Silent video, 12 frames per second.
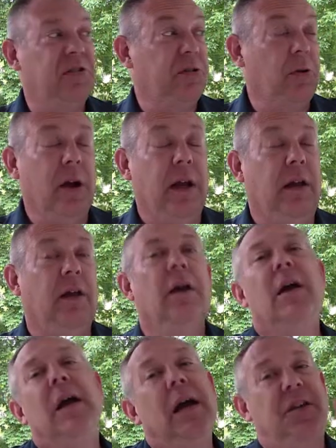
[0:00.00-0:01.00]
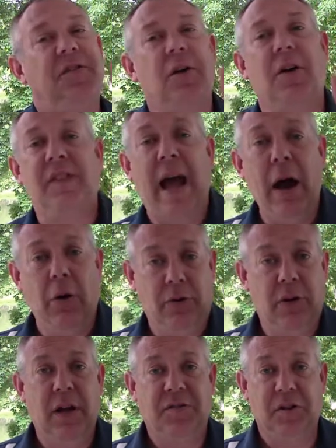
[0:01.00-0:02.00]
string. It starts
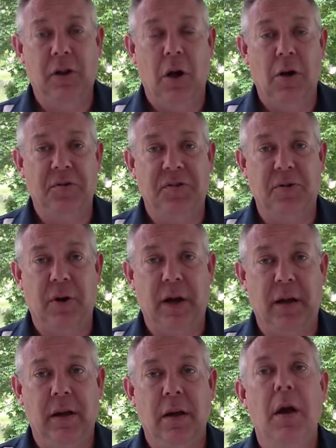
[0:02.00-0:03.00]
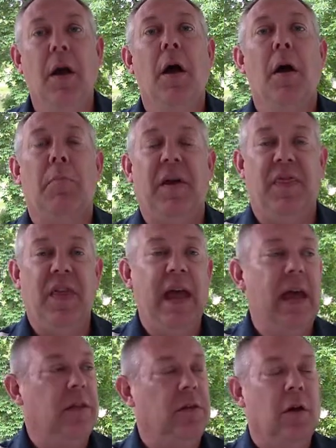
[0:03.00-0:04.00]
out as a long string. But
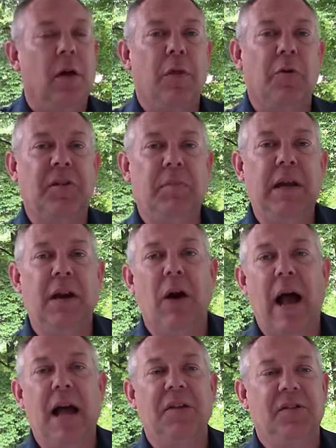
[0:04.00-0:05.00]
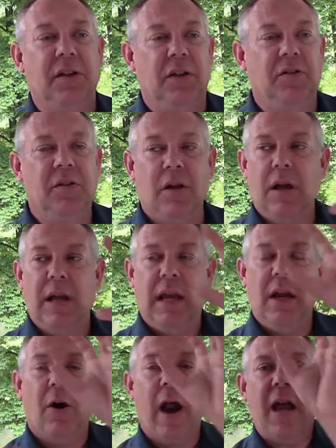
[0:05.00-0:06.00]
then those amino acids
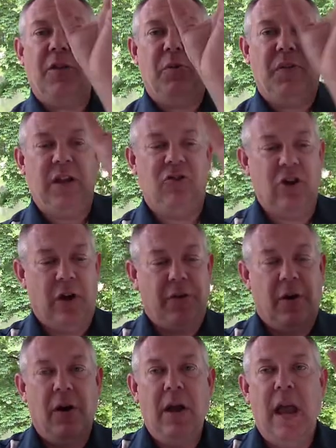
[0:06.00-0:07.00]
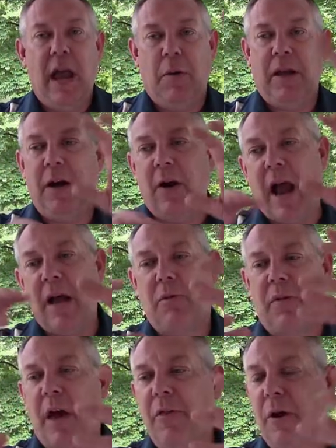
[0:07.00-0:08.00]
interact with each other and interact
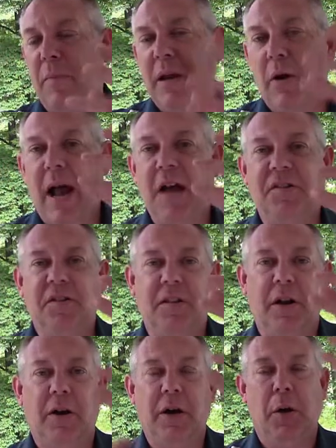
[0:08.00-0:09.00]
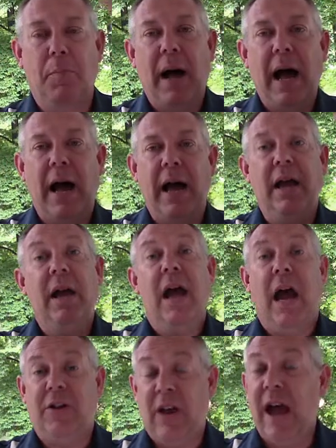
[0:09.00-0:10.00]
with other amino acids that are nearby.
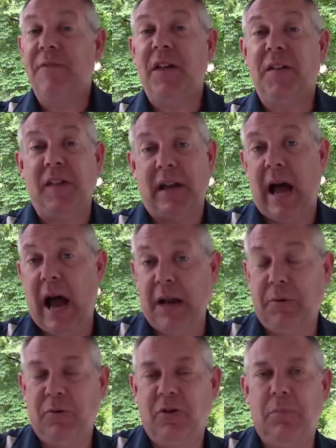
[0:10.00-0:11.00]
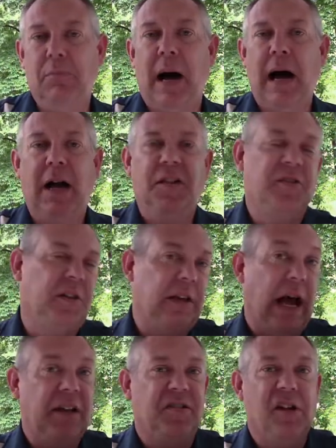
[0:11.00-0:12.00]
And you have things like hydrogen bonds and
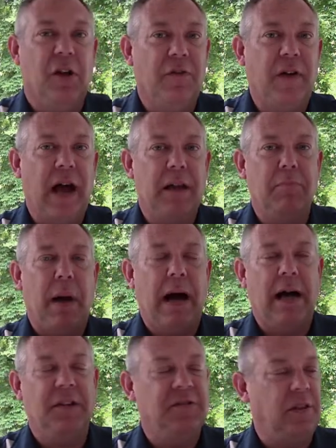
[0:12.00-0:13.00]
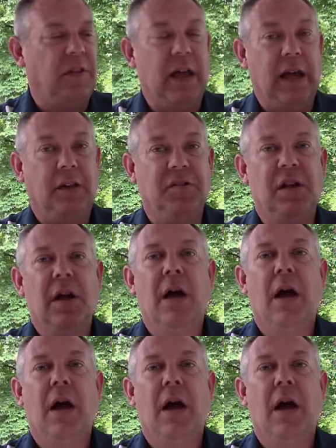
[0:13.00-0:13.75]
disulfide bonds and things.